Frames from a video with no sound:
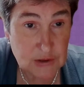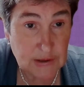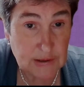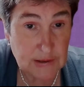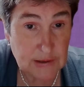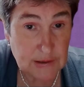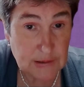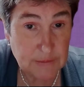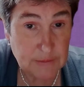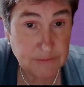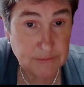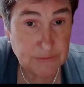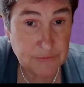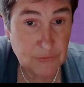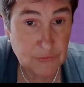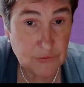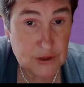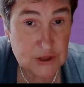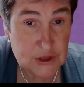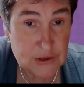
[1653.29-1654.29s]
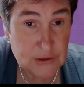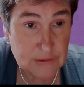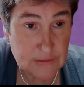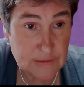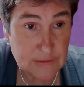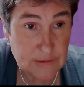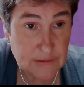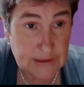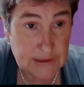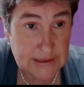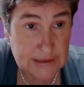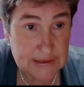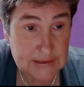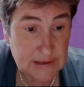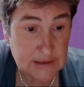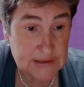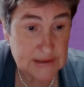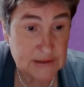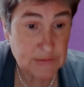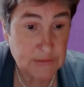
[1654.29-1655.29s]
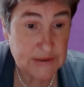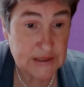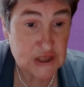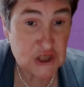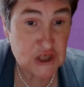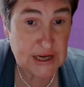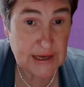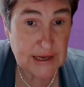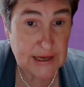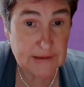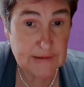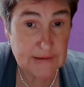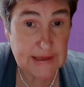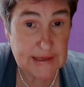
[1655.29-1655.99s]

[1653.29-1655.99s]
um, which are, the link is also in the chat.